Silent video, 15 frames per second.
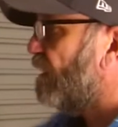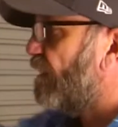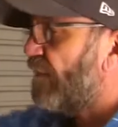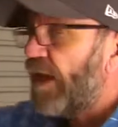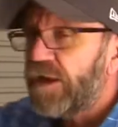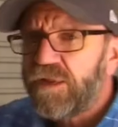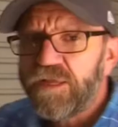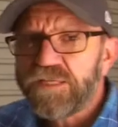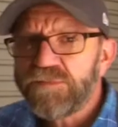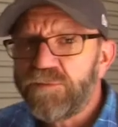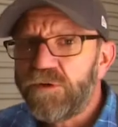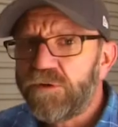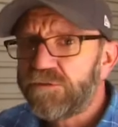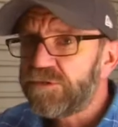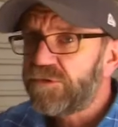That leads me
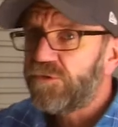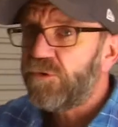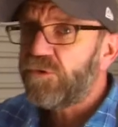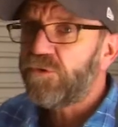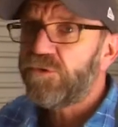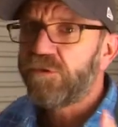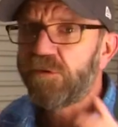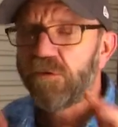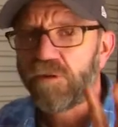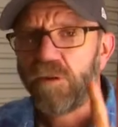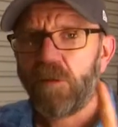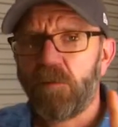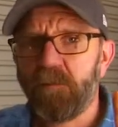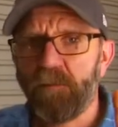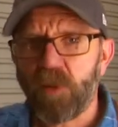on to,
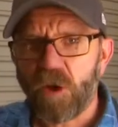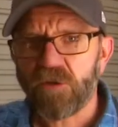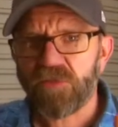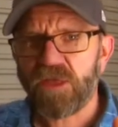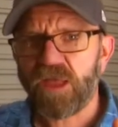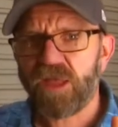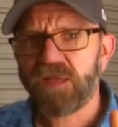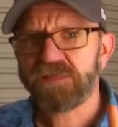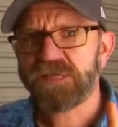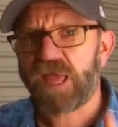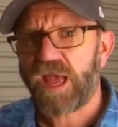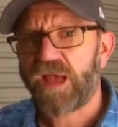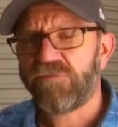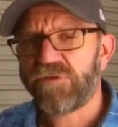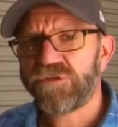both hands
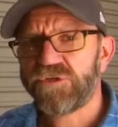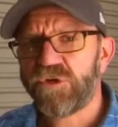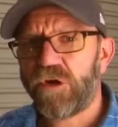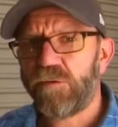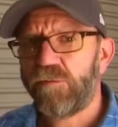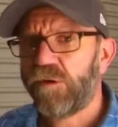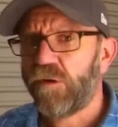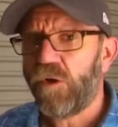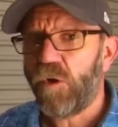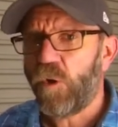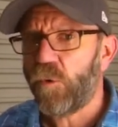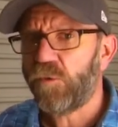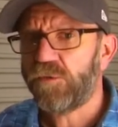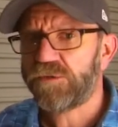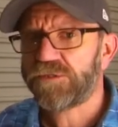have a job
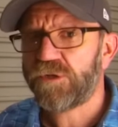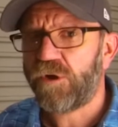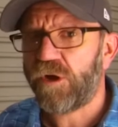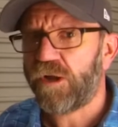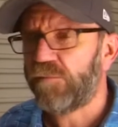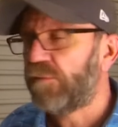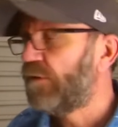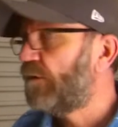all the time.